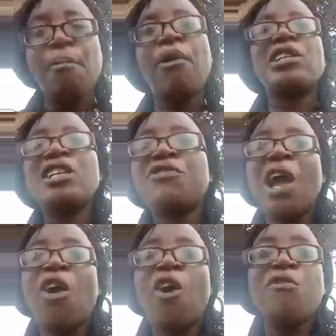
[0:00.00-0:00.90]
But if you
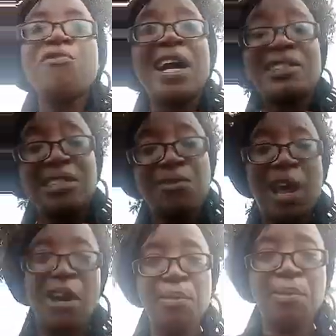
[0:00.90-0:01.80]
are converting, if
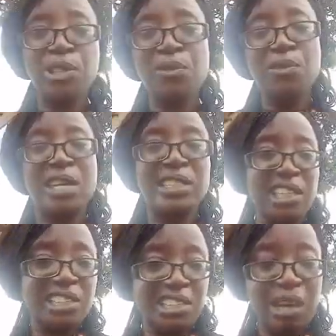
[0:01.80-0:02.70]
you are reporting for an
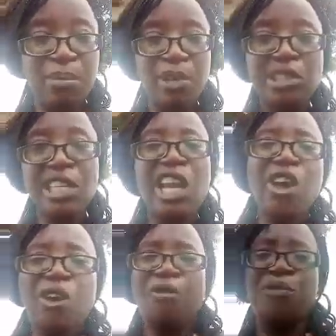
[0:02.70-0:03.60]
international body
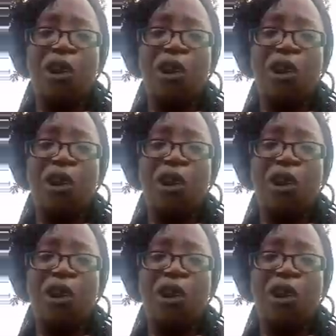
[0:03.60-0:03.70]
or for